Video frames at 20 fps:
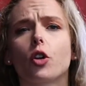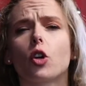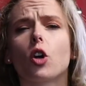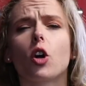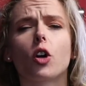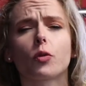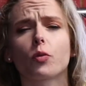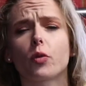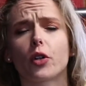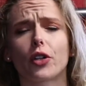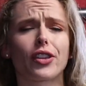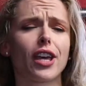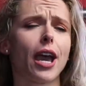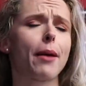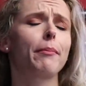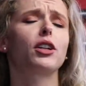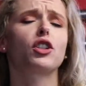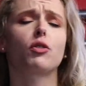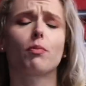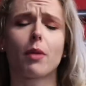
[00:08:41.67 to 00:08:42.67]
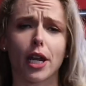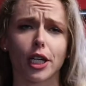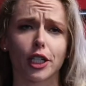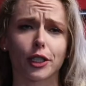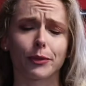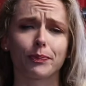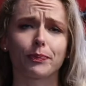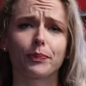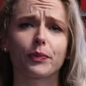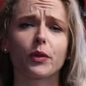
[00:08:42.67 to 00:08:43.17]
your hard work that much
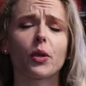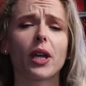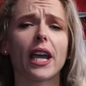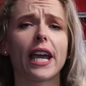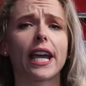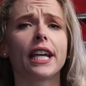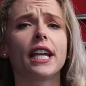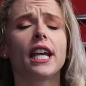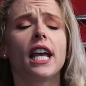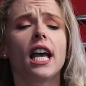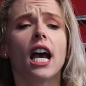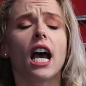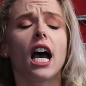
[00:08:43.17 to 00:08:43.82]
better, okay?